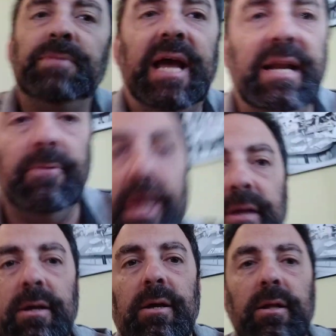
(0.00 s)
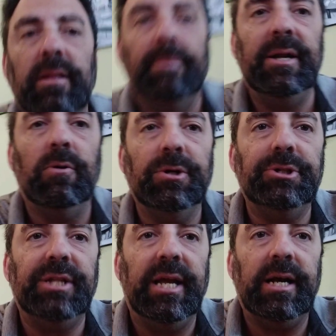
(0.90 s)
Anyway, let me know what
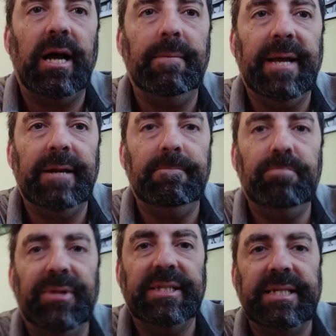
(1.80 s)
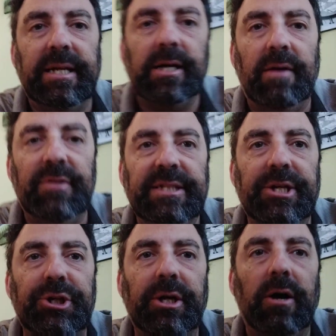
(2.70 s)
you think. Comment. Let's get a
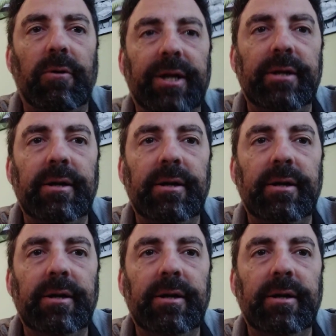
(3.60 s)
conversation going.